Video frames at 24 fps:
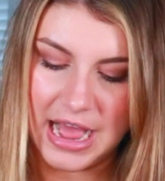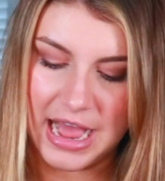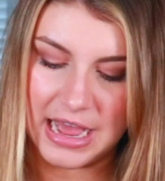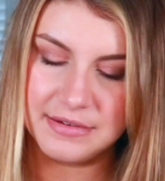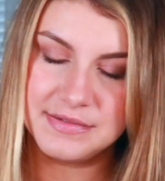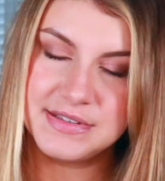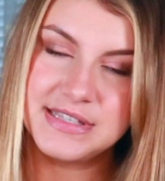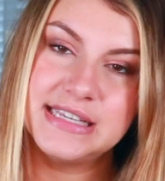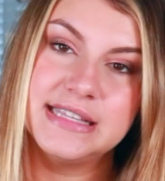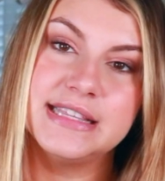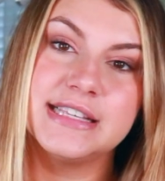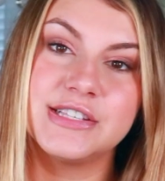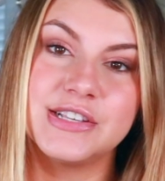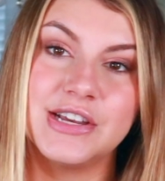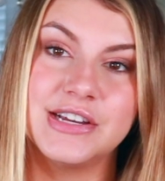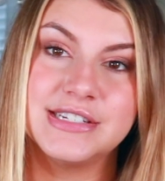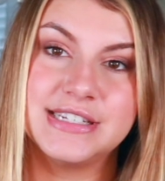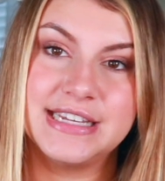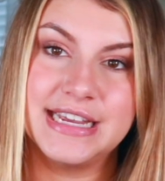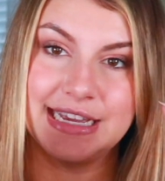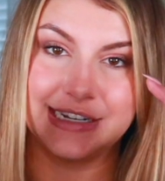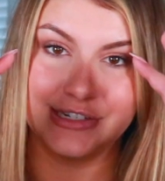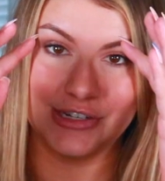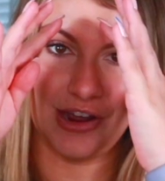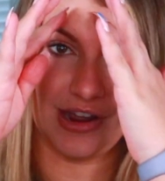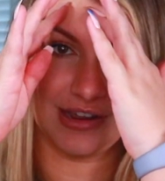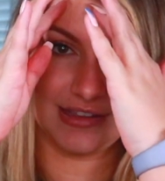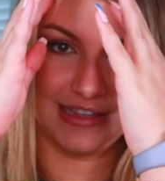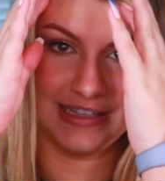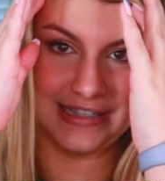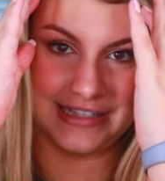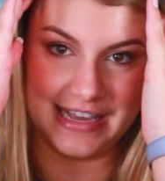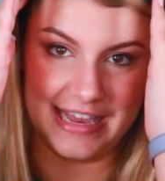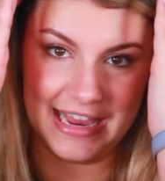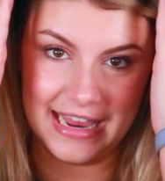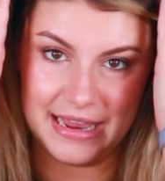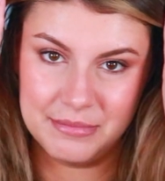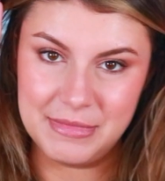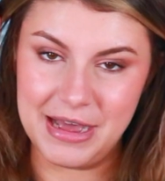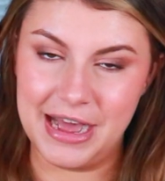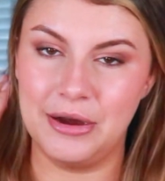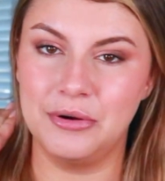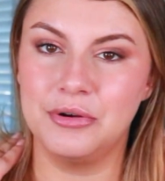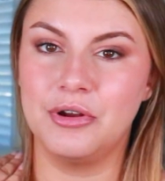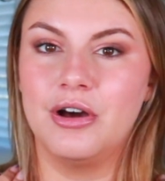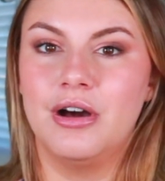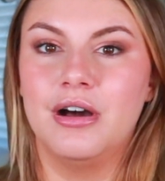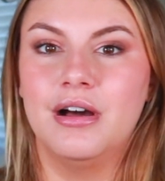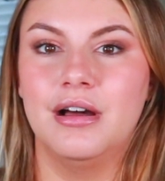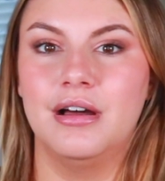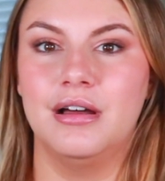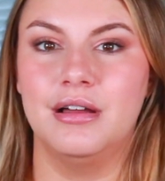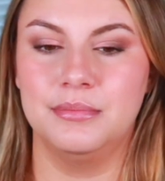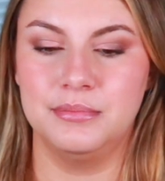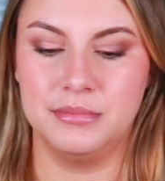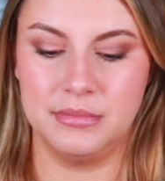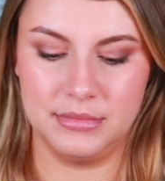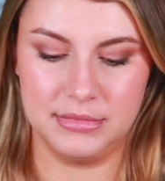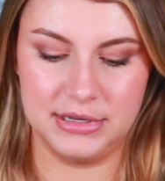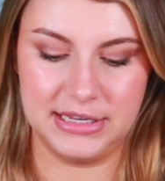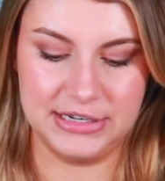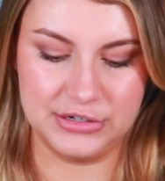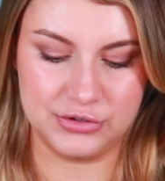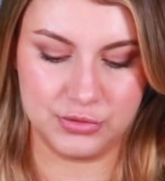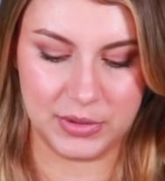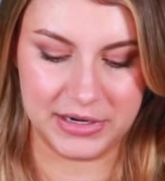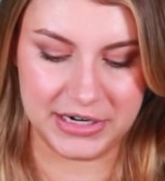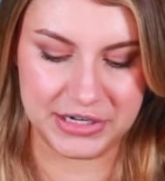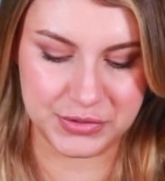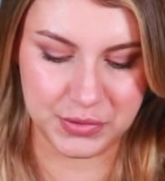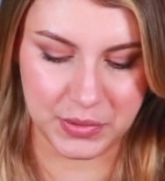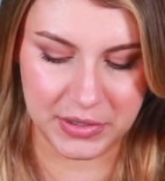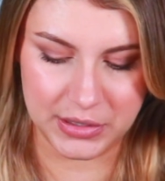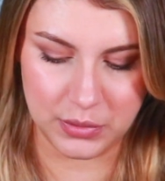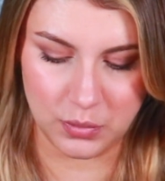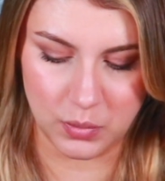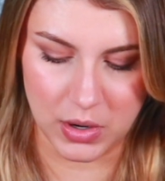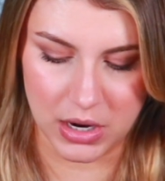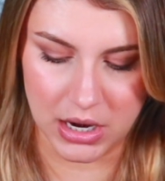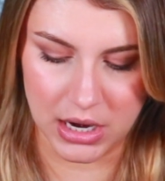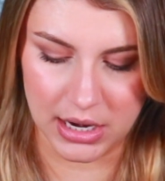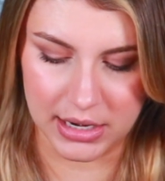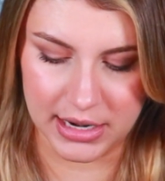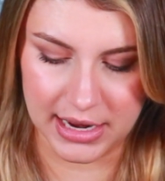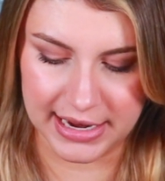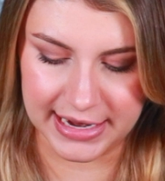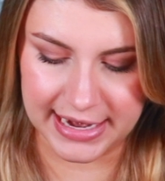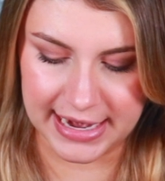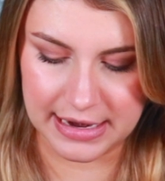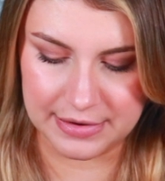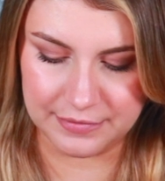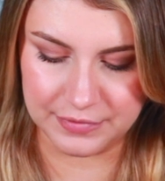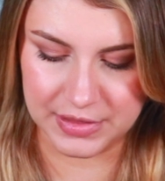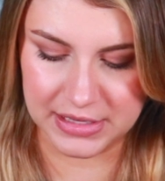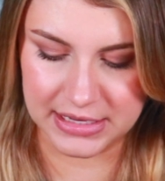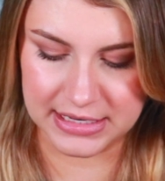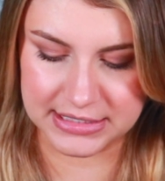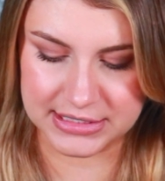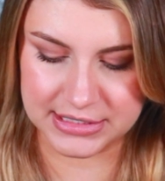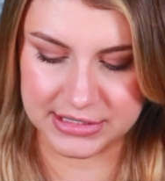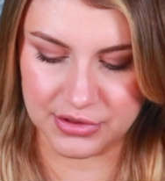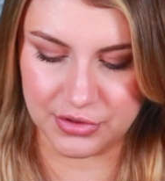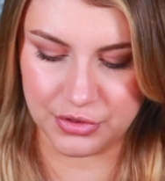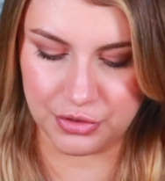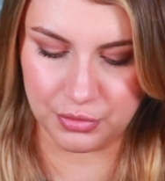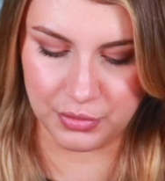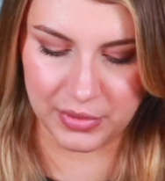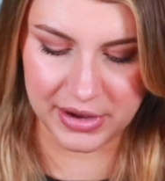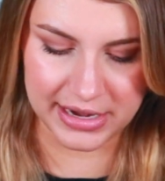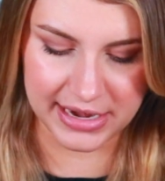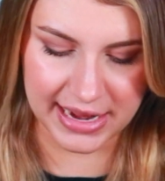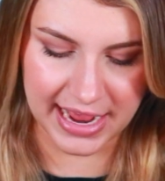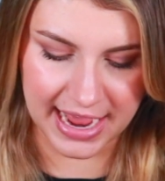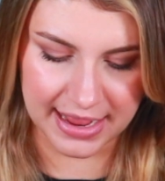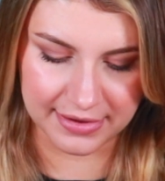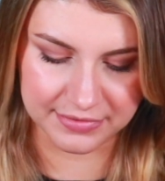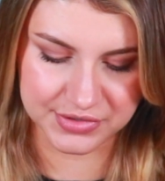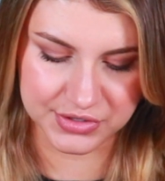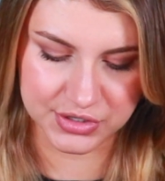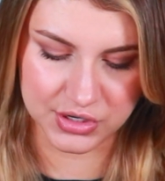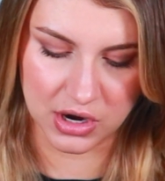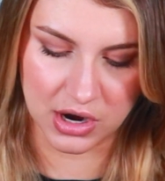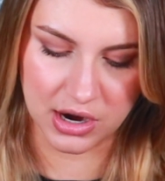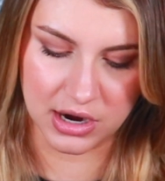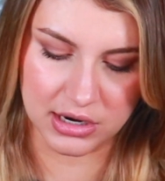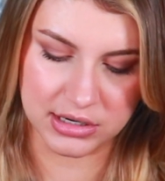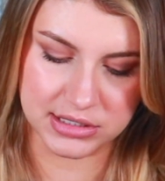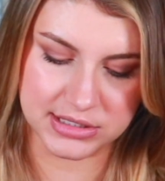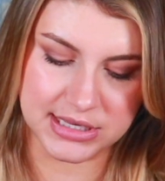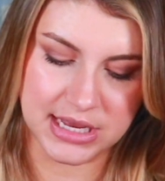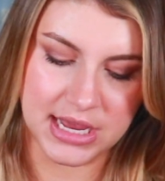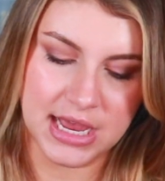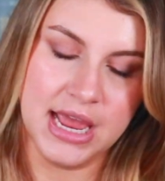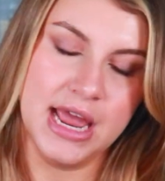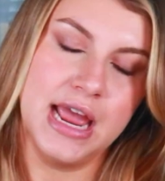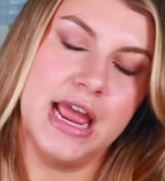I've seen this on TikTok. This came out in 2021. I gave this 3.5 stars.